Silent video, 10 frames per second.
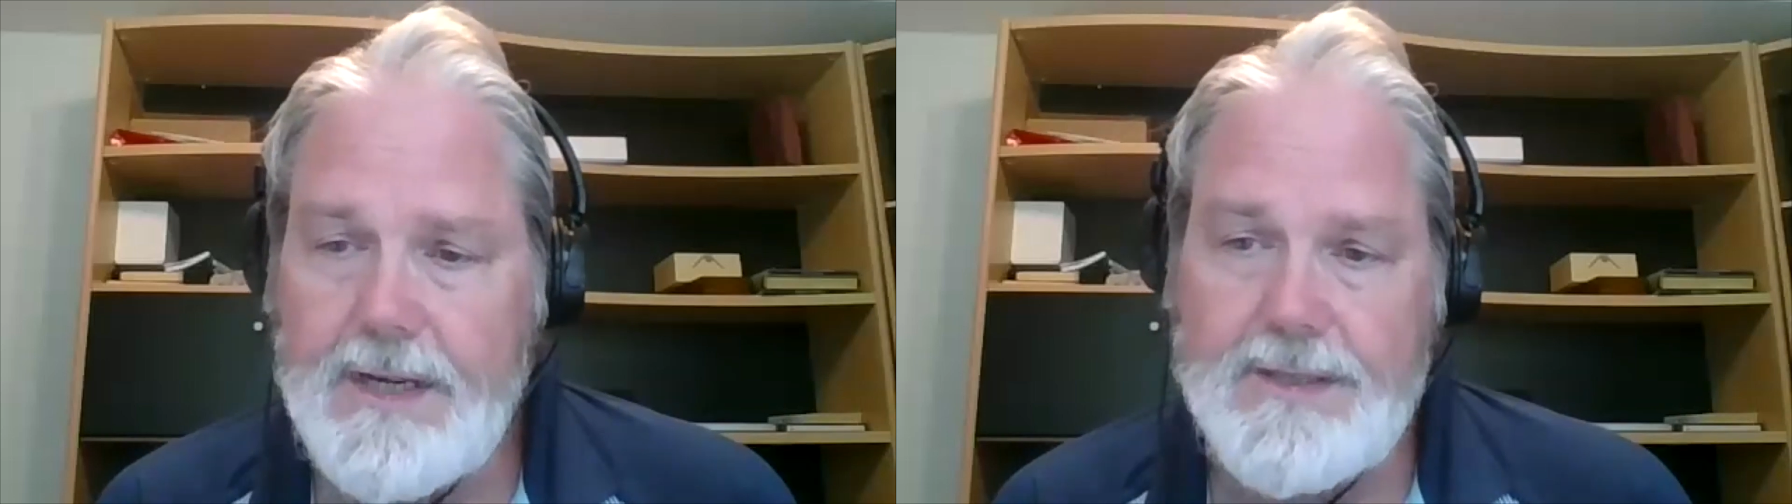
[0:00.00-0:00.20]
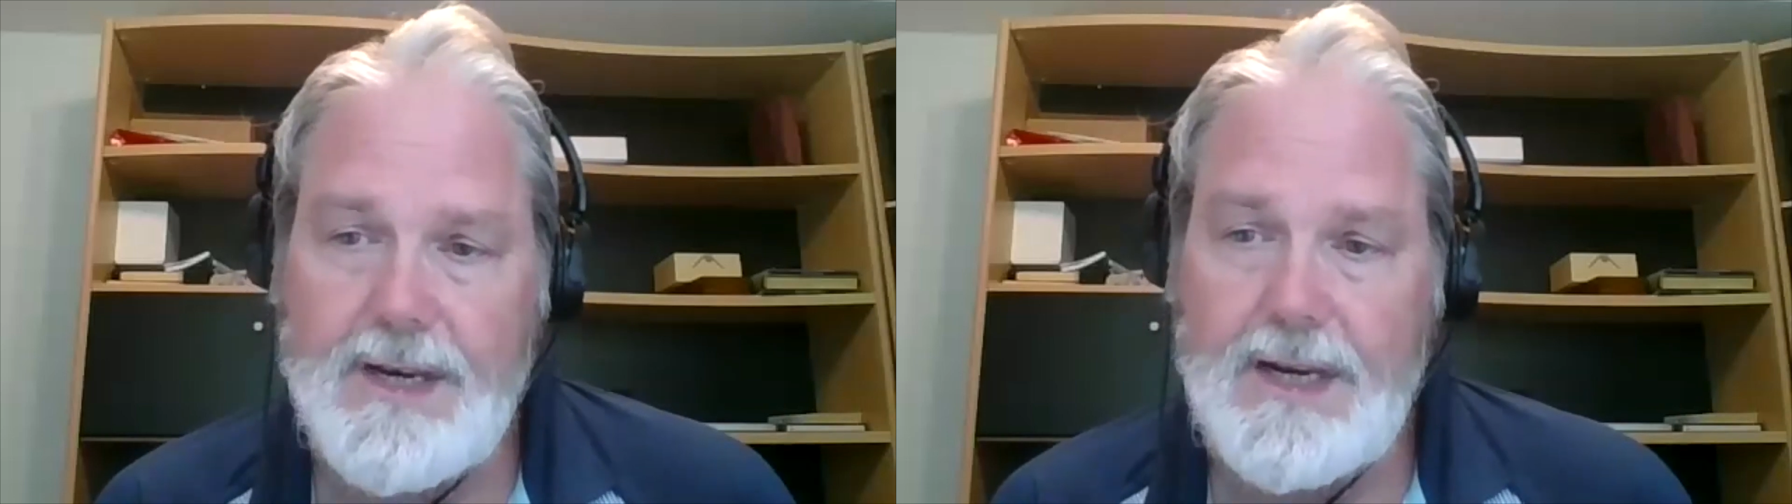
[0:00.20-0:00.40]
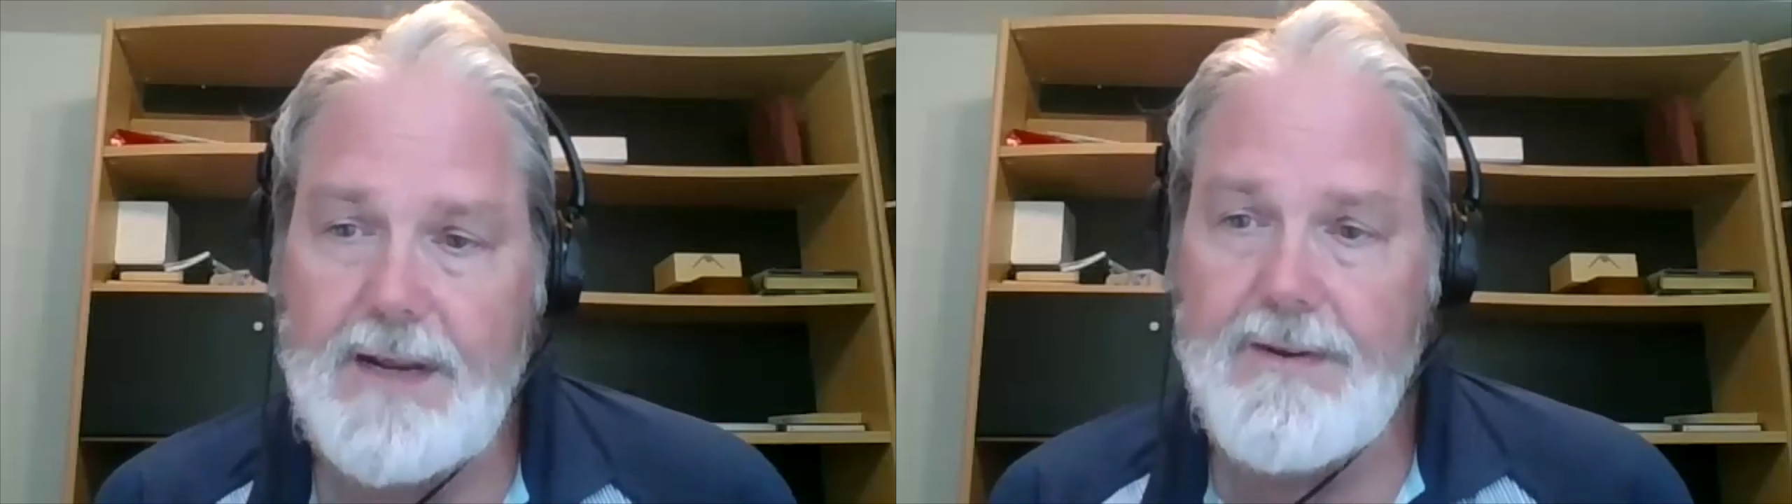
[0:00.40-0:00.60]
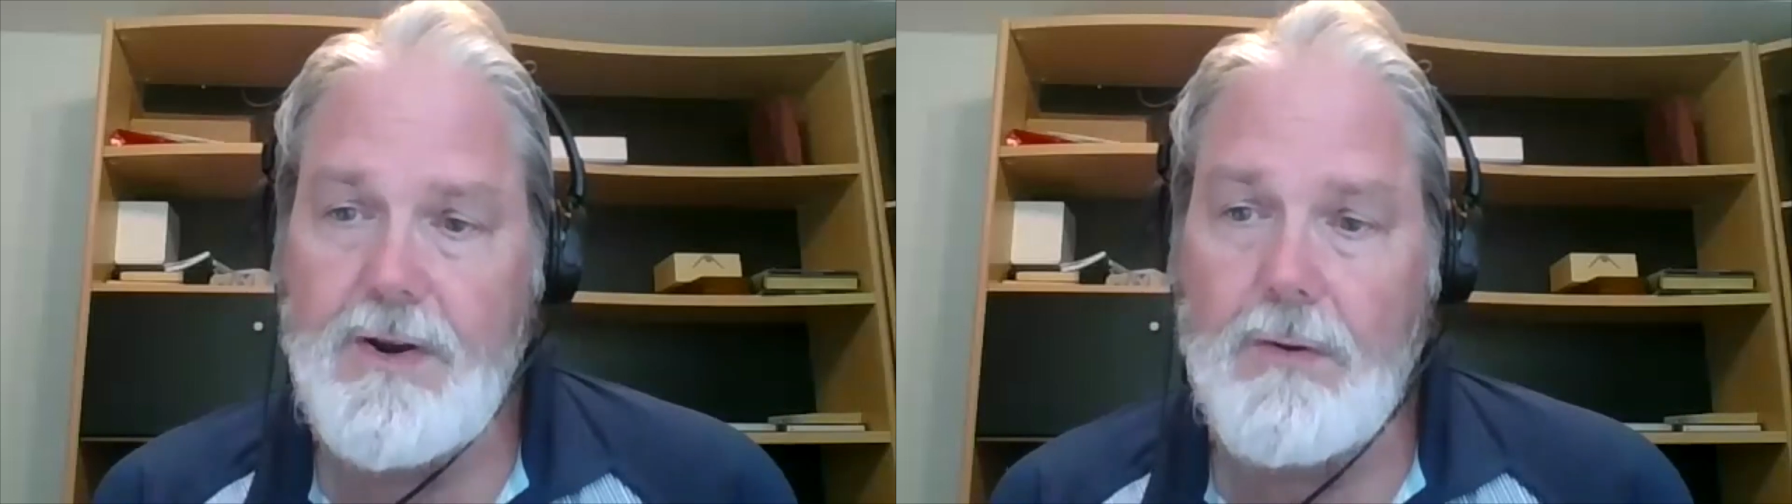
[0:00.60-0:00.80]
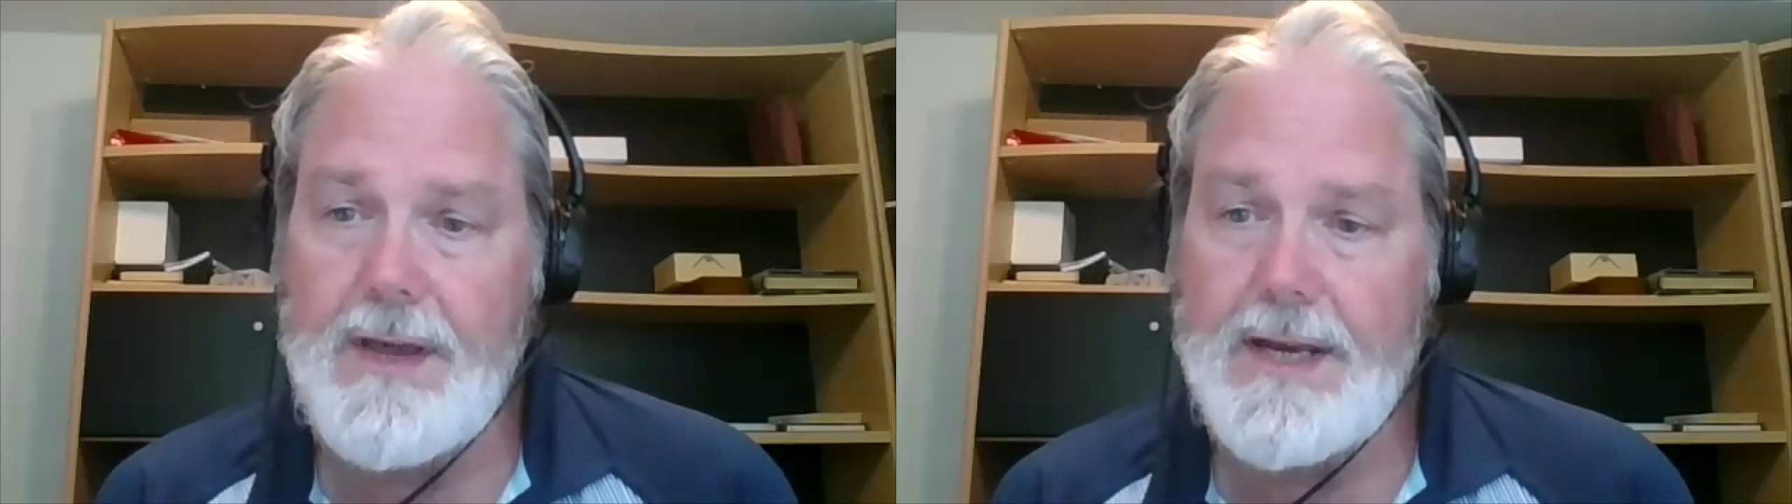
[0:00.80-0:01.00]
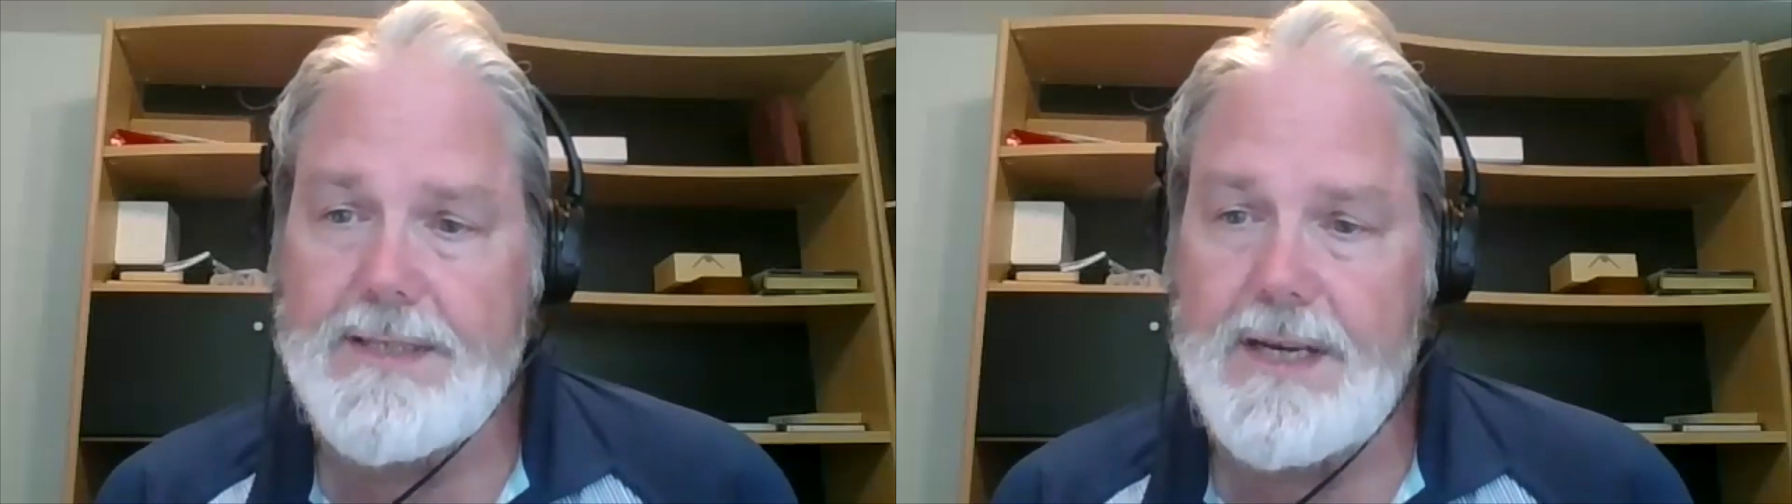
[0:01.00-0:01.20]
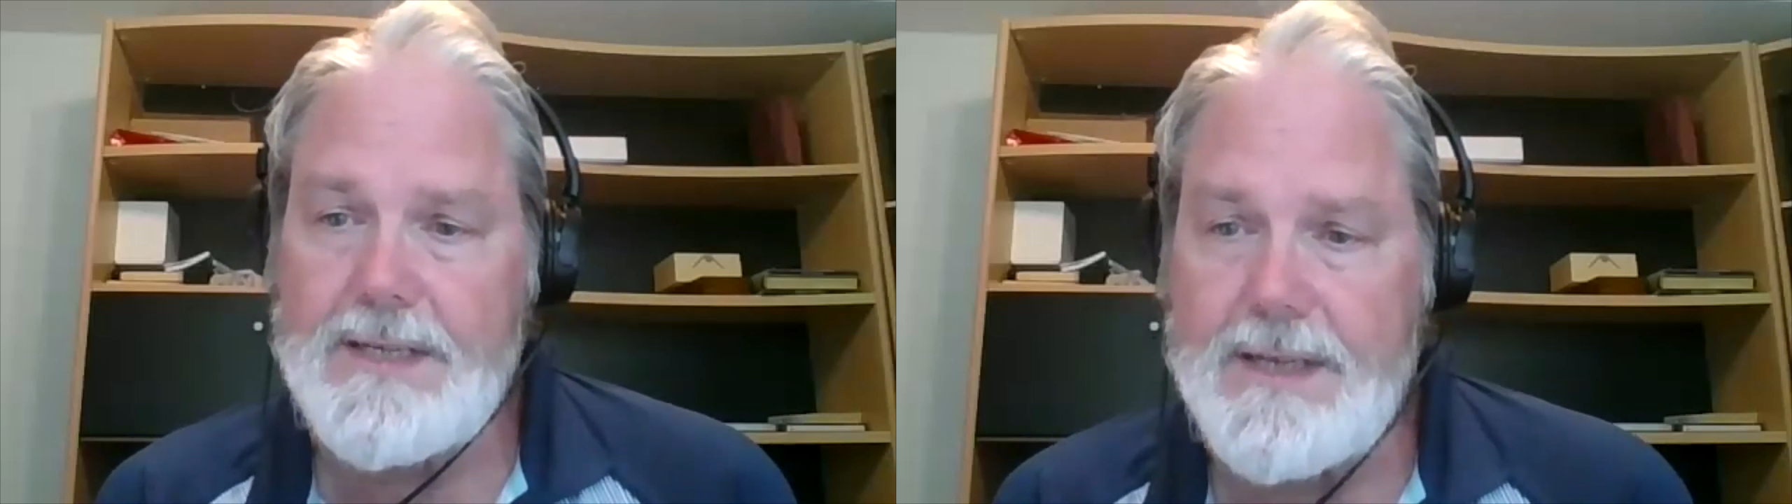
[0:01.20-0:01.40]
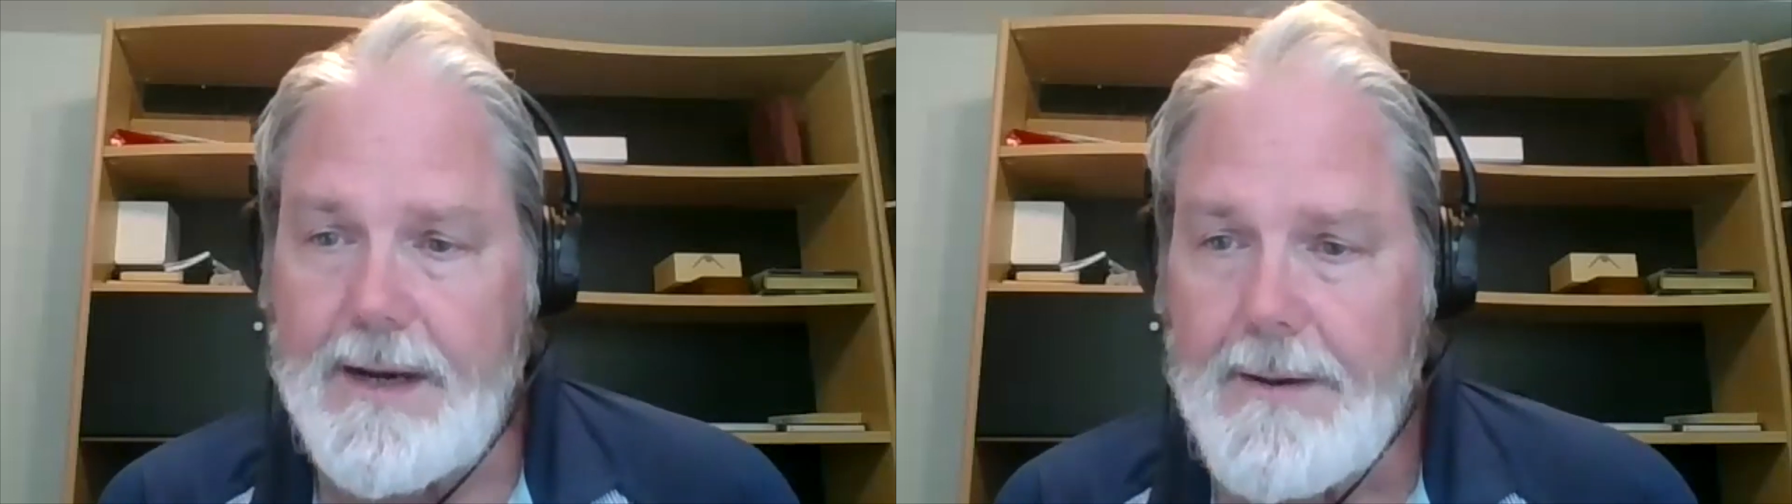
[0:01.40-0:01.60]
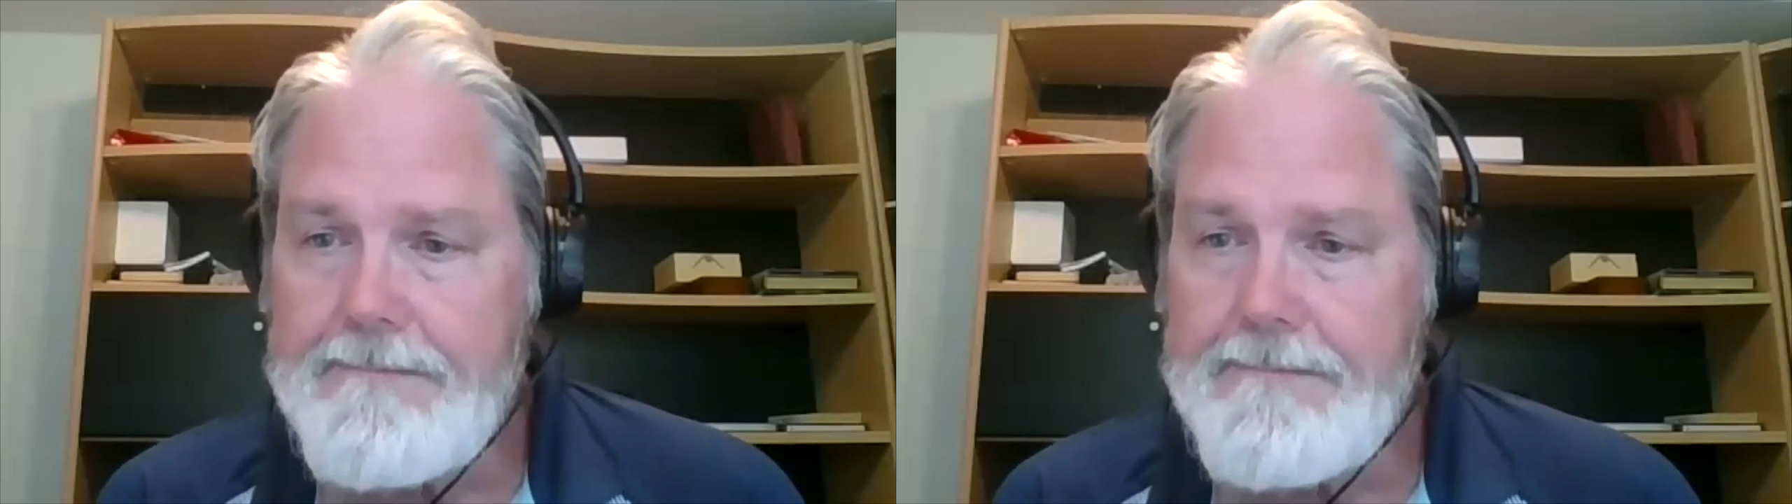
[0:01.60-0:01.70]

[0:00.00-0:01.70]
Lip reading: because they didn't even know they existed.